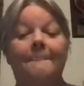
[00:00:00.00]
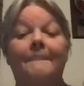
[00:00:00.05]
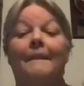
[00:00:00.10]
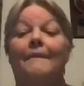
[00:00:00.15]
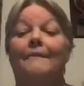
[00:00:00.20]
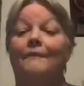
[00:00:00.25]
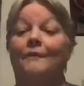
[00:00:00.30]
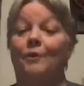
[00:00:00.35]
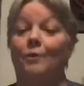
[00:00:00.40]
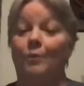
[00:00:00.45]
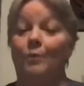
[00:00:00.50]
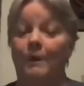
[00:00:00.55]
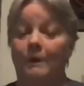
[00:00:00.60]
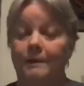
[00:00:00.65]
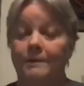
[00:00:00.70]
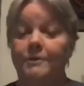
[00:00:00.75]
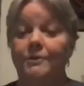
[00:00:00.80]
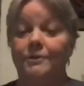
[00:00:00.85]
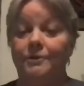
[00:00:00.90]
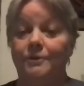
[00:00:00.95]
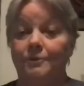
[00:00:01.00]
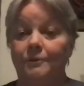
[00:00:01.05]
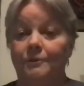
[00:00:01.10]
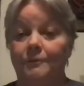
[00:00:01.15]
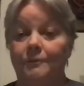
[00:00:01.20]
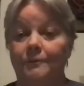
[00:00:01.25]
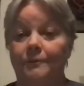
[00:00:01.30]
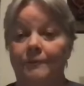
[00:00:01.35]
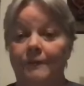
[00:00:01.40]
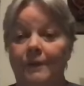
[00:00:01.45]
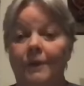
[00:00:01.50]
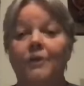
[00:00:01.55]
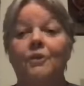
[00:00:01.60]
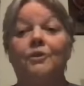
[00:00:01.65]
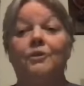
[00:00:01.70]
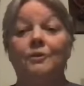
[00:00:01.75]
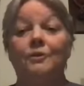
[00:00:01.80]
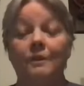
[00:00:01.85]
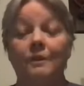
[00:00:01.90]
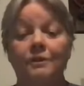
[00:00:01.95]
If you want to,
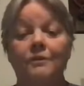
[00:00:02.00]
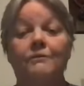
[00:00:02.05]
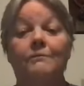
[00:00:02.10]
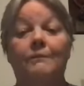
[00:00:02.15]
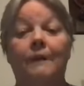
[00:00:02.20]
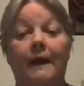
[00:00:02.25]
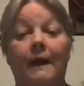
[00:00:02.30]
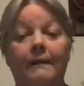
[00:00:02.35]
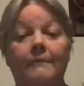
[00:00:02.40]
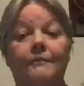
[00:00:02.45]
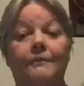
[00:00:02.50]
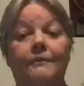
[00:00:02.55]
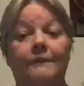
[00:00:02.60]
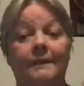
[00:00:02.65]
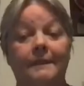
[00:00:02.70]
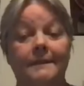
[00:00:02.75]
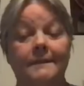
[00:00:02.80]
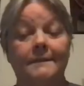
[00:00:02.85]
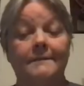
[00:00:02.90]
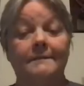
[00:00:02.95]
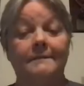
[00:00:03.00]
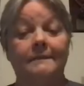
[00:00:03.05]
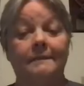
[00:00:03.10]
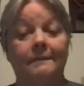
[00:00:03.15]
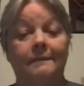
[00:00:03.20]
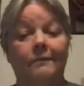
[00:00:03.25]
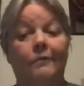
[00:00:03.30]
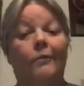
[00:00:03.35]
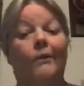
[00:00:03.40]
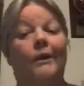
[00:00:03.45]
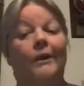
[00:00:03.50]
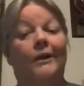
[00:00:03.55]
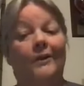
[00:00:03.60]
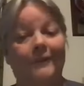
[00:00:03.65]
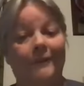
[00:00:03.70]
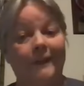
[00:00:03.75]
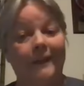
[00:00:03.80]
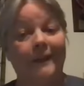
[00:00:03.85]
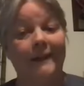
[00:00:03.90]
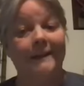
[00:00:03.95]
you can do mindfulness while you're
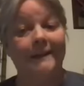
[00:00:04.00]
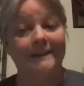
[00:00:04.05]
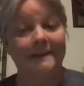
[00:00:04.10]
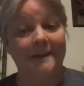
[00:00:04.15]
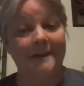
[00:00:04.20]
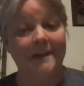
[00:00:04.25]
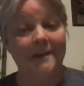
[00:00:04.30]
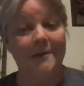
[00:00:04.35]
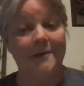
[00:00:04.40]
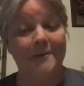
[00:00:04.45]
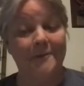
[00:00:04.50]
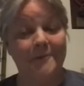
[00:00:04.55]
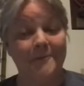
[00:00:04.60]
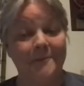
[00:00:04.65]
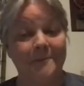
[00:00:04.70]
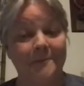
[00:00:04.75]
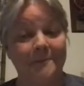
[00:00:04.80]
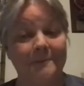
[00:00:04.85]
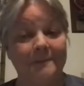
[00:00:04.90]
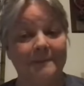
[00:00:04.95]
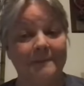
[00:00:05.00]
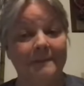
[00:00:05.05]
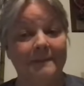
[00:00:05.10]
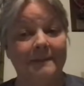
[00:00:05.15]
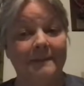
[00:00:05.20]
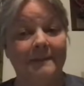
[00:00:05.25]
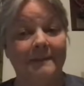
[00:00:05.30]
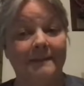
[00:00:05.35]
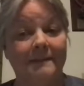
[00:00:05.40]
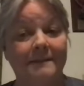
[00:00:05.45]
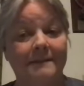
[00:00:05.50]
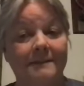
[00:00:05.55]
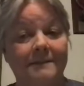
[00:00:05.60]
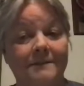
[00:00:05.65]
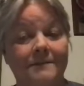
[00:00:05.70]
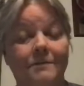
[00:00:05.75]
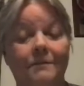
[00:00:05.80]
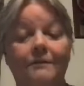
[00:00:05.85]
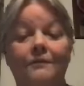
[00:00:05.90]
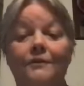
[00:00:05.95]
laying down.
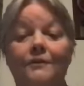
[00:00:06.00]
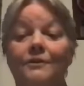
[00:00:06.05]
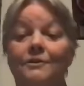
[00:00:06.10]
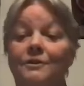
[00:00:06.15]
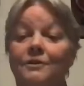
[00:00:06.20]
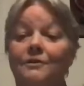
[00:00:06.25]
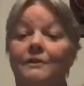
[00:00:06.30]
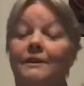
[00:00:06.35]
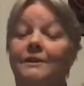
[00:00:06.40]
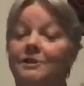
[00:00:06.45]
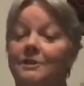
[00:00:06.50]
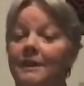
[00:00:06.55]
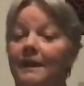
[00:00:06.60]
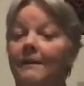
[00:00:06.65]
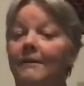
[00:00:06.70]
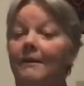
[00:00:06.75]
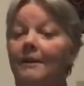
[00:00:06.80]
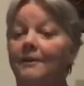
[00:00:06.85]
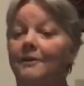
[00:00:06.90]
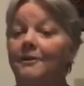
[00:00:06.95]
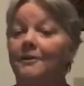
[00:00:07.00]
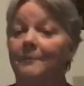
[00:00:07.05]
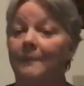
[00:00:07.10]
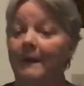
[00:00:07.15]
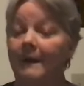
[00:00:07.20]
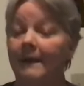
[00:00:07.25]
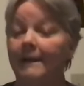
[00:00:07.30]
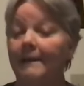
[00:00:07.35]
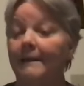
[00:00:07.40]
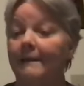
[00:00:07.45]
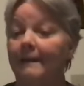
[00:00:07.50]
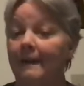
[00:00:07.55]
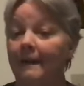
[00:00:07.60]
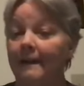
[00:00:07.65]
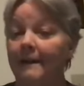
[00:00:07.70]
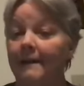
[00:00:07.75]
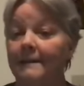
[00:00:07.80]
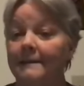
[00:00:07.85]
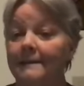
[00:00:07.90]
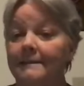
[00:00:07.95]
So if you're stretched out on your bed at
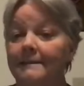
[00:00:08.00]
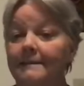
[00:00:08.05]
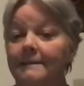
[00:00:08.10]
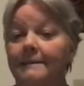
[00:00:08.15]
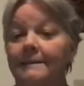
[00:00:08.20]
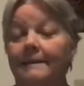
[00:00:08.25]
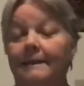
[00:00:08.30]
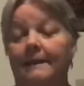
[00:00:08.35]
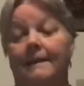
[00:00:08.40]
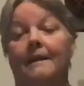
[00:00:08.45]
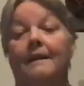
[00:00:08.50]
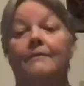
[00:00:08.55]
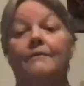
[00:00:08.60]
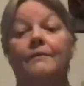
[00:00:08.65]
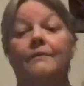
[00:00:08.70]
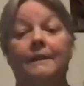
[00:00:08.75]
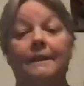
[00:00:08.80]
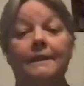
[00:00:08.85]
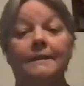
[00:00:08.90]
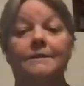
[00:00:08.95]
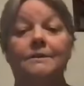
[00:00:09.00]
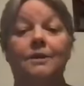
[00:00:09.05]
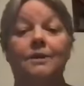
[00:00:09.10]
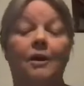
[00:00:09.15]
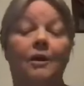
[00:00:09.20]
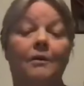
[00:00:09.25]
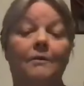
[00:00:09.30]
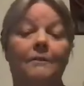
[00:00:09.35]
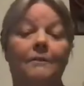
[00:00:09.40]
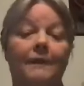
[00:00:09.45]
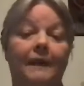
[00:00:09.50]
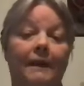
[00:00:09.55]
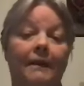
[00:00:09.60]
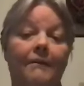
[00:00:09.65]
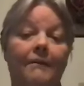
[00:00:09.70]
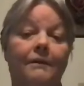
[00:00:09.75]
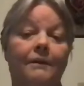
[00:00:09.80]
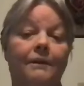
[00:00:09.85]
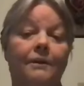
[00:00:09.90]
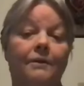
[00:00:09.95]
night and everything's calmed
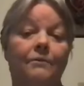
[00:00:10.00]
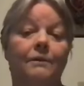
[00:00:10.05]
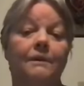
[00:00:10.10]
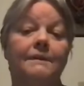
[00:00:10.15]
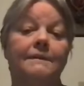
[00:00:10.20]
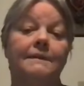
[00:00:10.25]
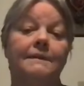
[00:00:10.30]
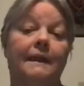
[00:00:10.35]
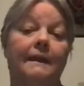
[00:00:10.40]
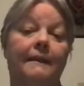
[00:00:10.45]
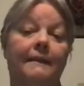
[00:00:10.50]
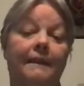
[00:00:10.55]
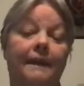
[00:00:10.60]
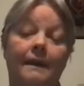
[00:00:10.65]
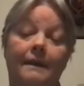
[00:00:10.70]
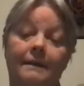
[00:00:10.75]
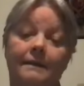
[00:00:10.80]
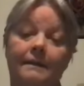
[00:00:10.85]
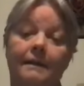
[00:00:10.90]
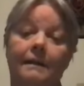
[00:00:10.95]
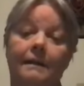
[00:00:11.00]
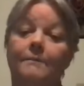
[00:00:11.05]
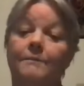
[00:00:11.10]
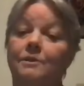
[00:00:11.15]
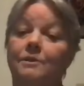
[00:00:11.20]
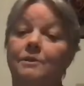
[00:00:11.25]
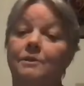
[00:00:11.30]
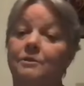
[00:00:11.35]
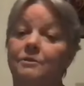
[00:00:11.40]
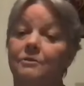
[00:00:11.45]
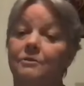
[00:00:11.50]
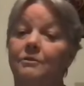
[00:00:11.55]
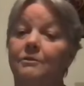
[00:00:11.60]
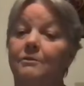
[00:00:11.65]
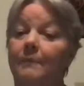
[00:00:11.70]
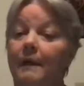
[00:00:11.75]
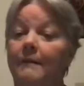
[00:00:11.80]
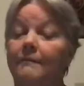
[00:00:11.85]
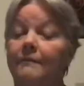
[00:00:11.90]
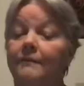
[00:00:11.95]
down and you want to take that time to do your
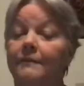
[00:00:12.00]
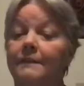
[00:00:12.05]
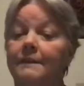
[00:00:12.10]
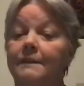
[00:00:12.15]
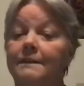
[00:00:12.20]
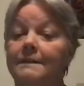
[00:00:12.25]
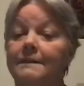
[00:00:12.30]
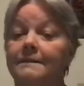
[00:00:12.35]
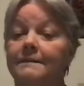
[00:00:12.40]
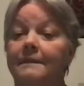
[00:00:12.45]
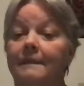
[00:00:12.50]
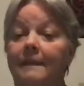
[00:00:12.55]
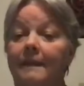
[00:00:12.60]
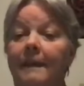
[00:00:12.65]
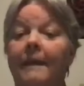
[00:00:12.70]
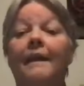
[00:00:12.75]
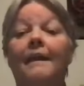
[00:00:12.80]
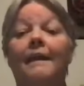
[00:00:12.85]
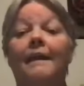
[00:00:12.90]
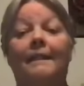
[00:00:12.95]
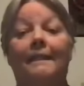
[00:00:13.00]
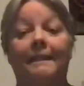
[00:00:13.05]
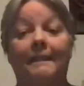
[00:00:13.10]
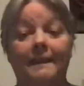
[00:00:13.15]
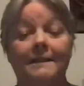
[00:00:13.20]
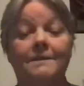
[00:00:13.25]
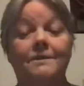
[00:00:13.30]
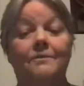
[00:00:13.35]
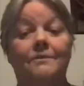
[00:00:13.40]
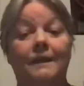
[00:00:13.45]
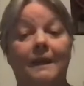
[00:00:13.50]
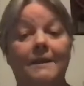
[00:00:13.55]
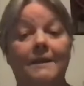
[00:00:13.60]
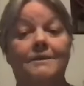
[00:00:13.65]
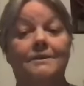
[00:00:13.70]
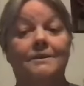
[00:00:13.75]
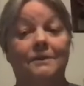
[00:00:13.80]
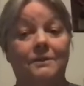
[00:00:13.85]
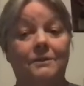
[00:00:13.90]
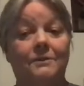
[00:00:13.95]
mindfulness, that's okay
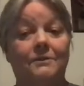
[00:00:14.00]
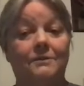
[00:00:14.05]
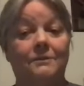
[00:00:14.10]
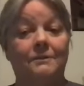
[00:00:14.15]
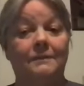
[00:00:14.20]
too.